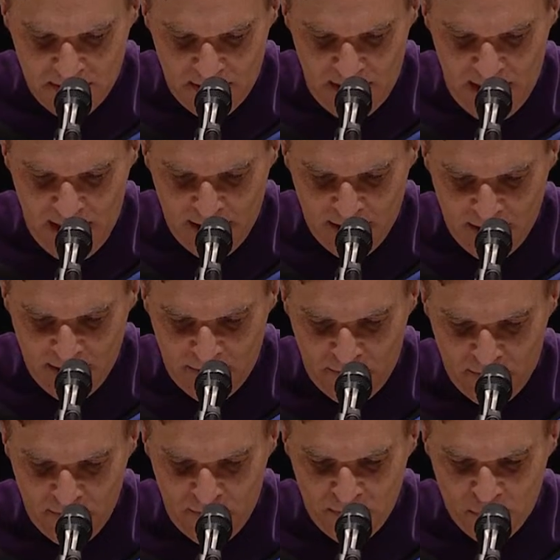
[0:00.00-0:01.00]
hailing
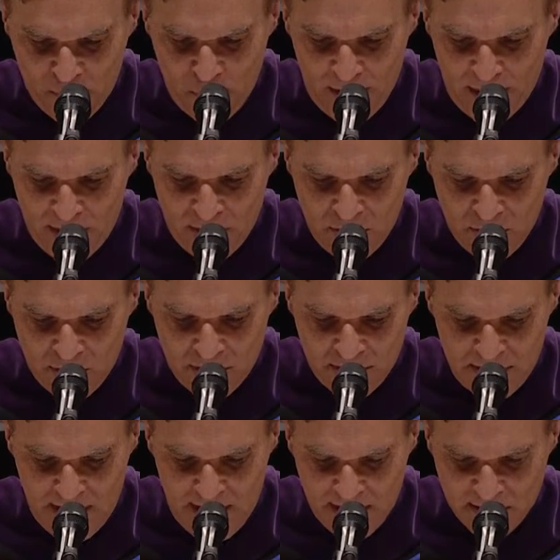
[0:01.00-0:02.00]
from 22
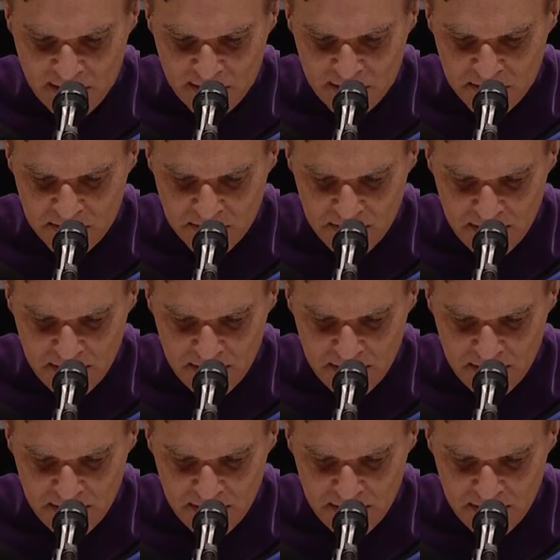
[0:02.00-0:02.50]
states,